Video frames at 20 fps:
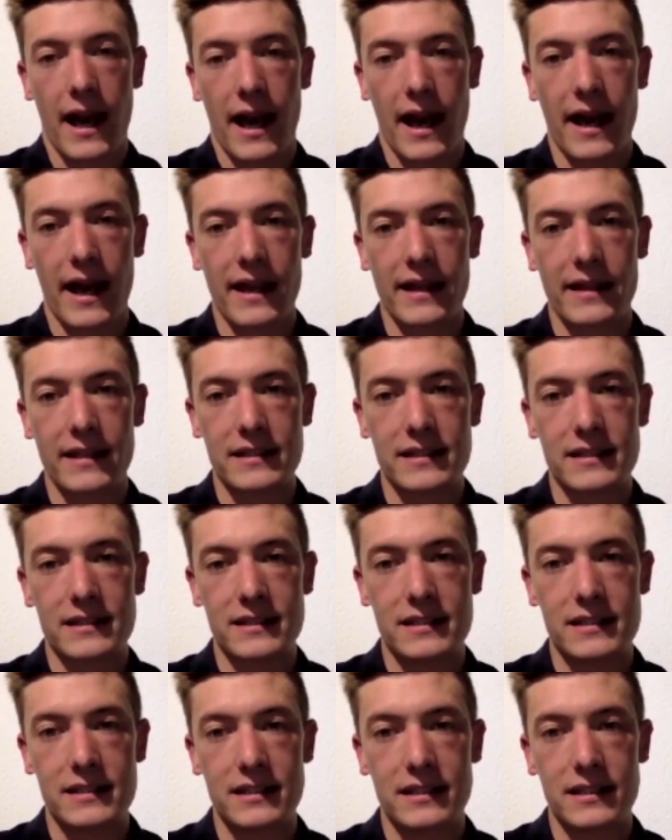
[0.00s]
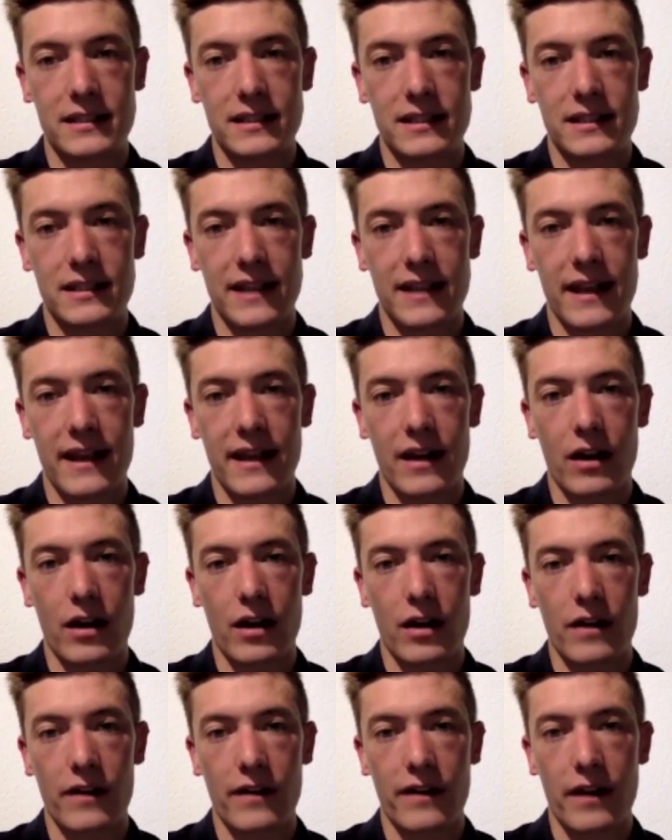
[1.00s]
And they
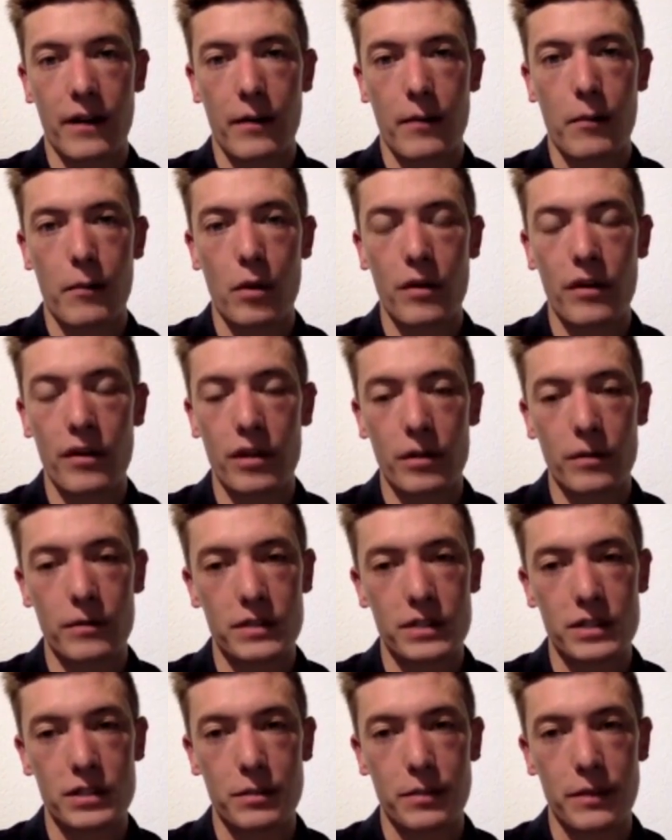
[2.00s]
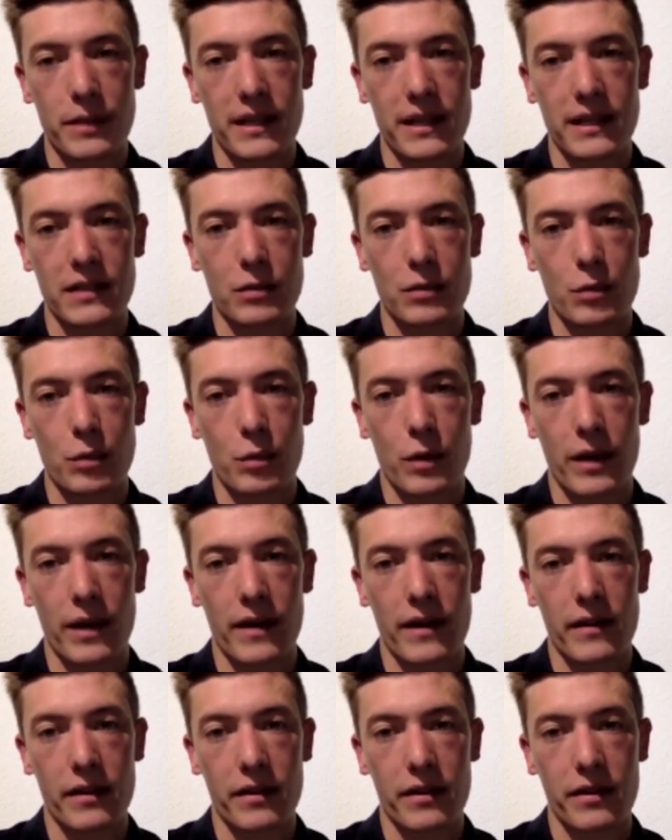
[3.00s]
are more than up to speed
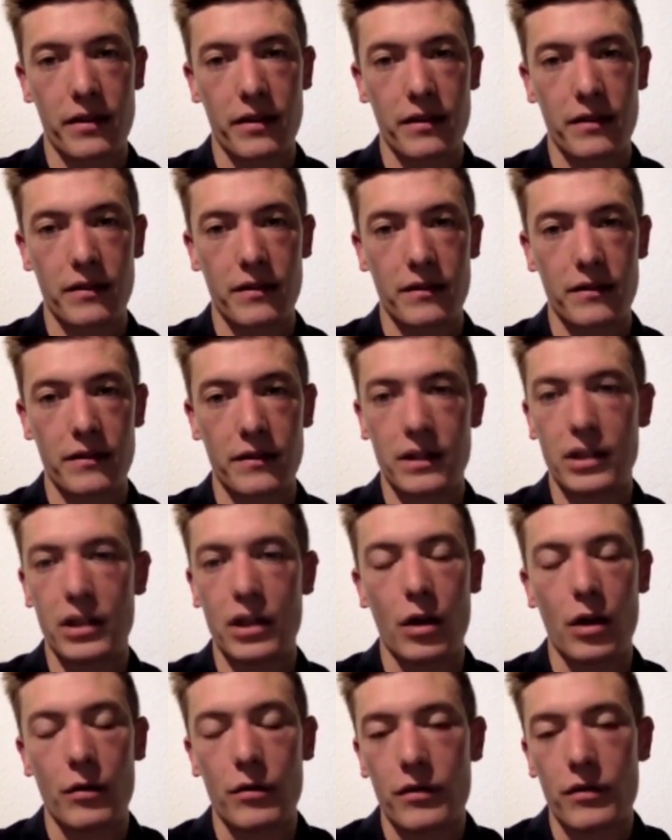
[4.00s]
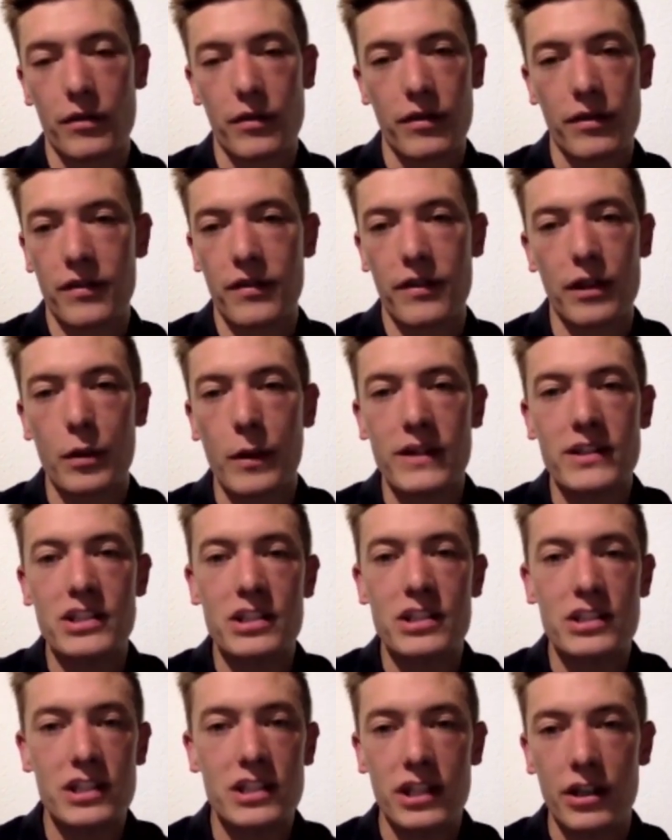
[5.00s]
with the
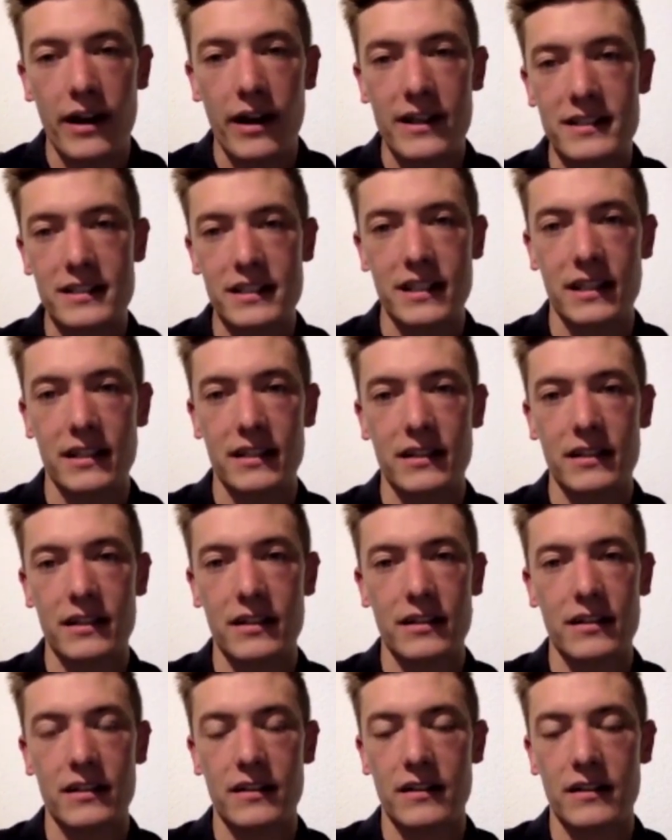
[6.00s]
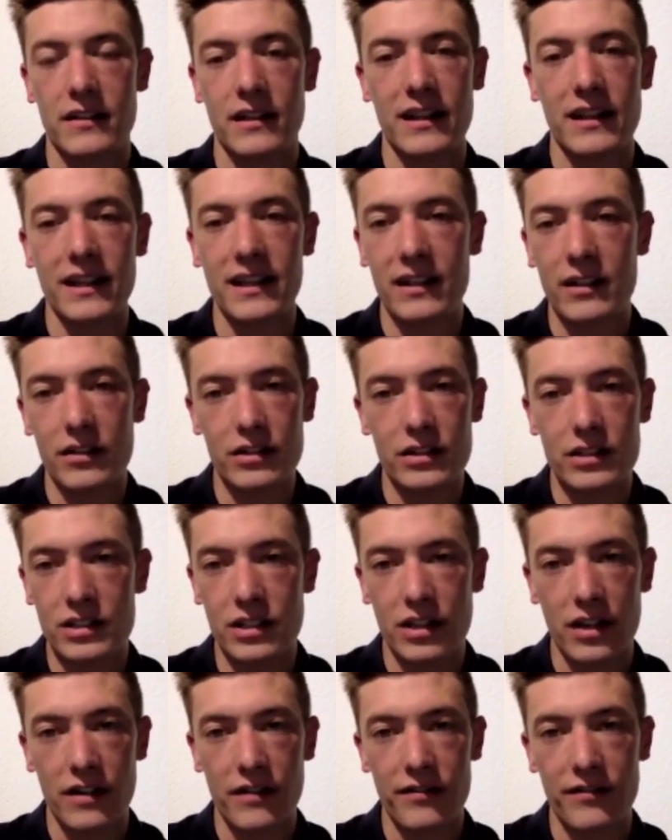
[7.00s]
questions that you're asking, the legal
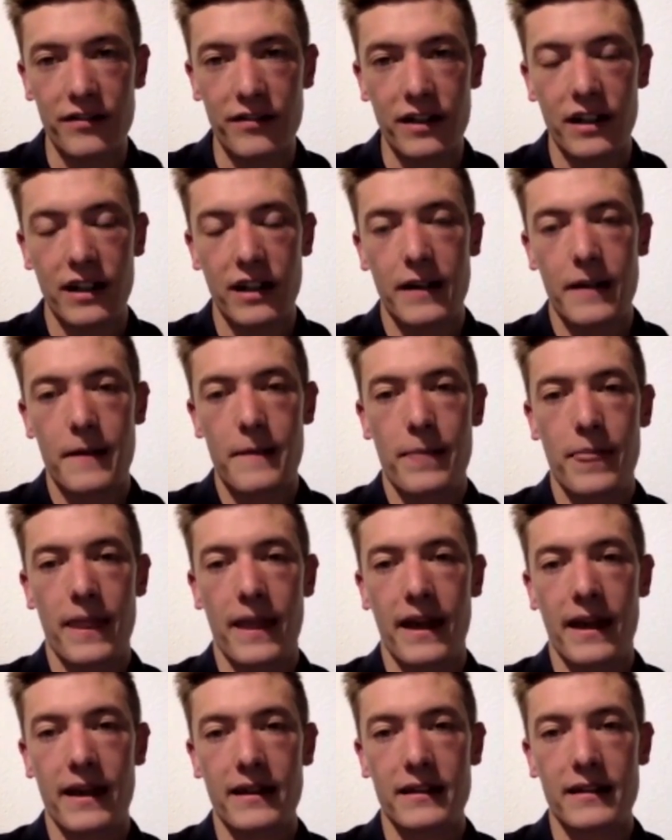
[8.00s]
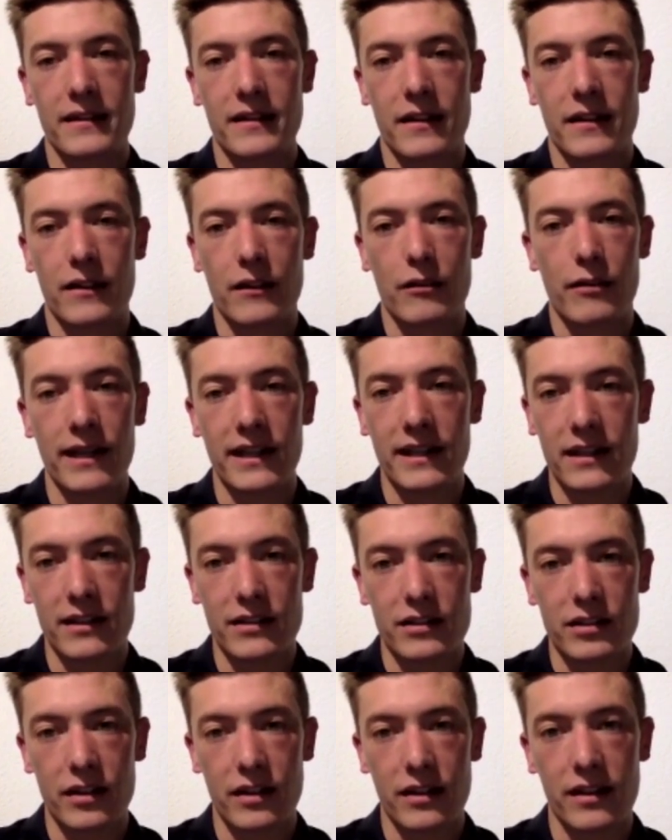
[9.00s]
stuff and the
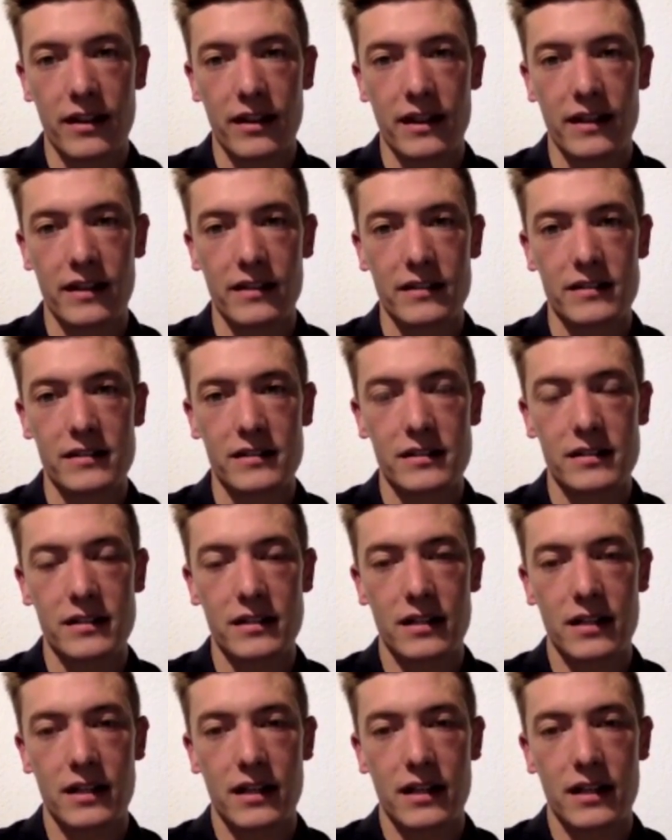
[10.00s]
regulatory things.